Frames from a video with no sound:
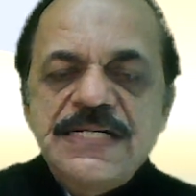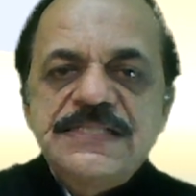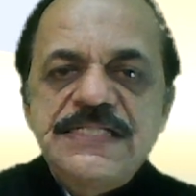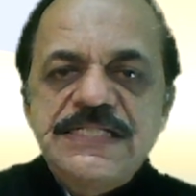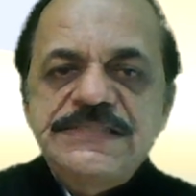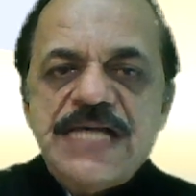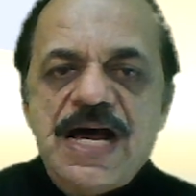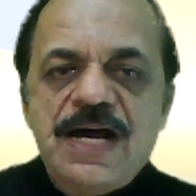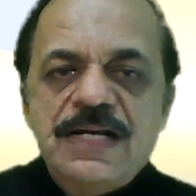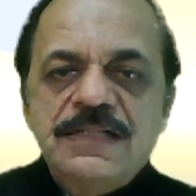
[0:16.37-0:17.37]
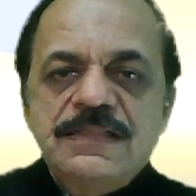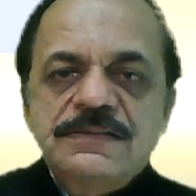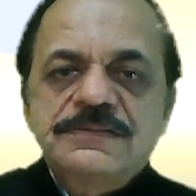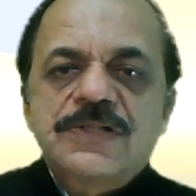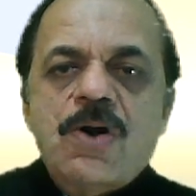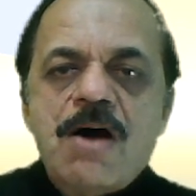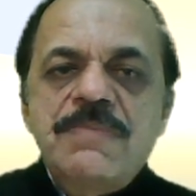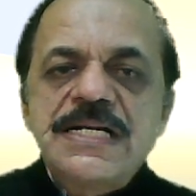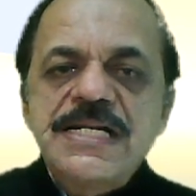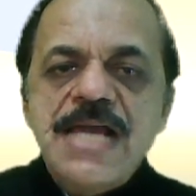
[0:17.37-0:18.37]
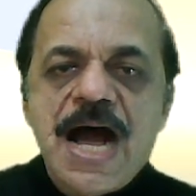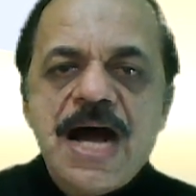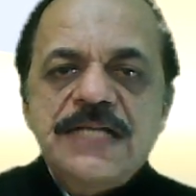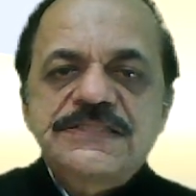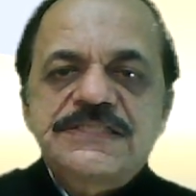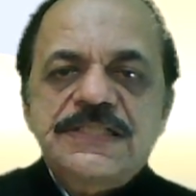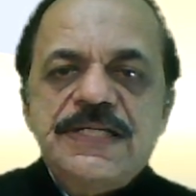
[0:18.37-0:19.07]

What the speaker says: These are commonly asked